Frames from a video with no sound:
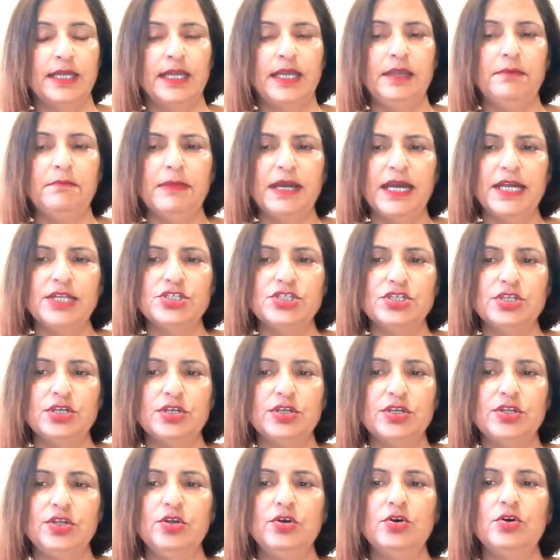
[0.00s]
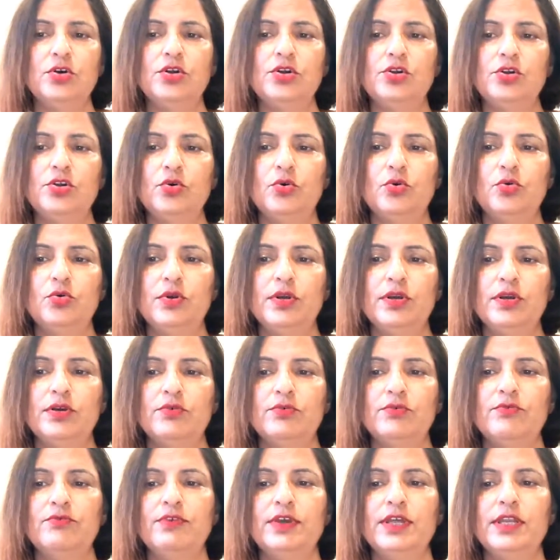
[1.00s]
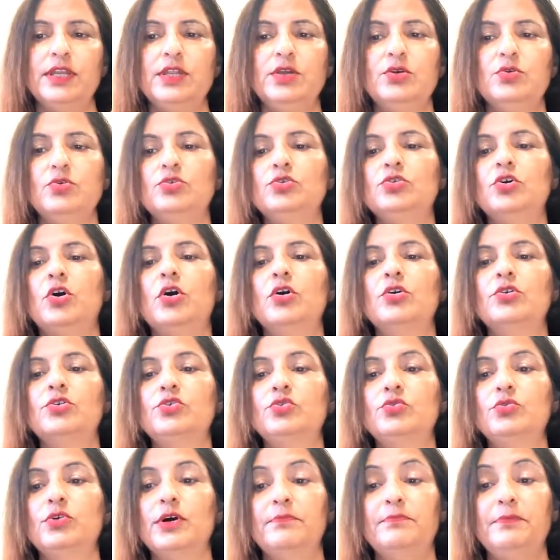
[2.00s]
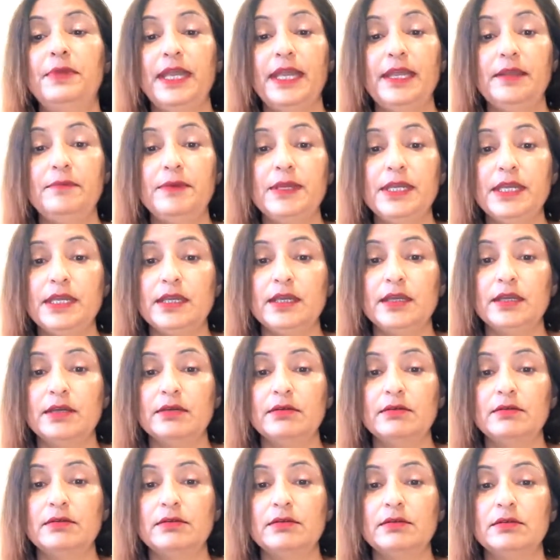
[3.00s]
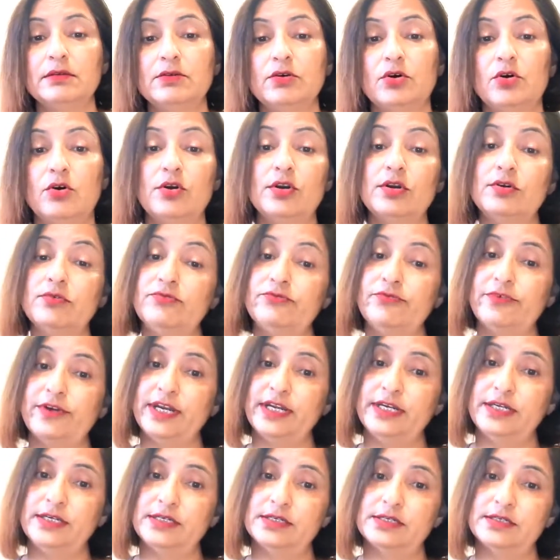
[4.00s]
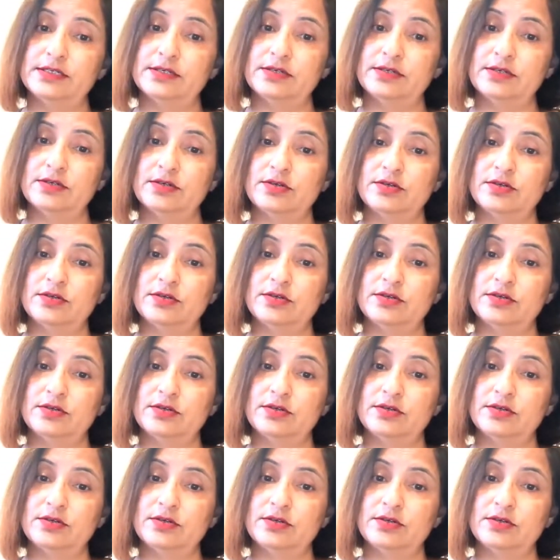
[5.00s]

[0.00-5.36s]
Imagine your tone when you talk to a baby or a friend